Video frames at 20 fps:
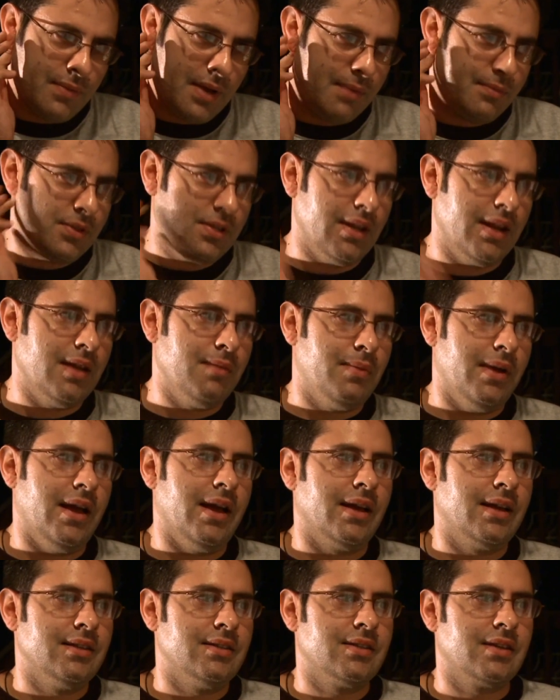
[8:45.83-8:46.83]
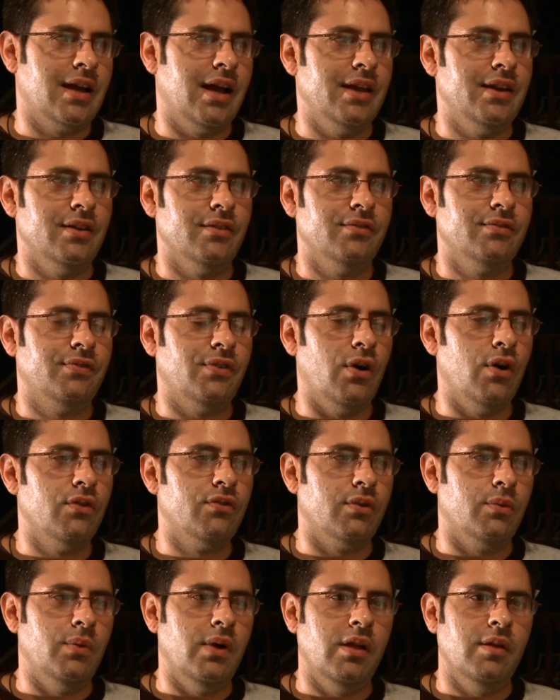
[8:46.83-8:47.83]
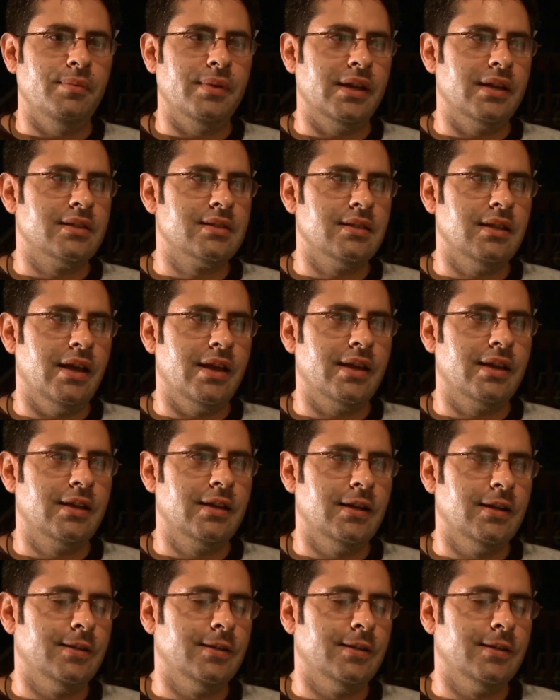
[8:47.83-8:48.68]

I'm sitting back. It's kind of overwhelming. It's like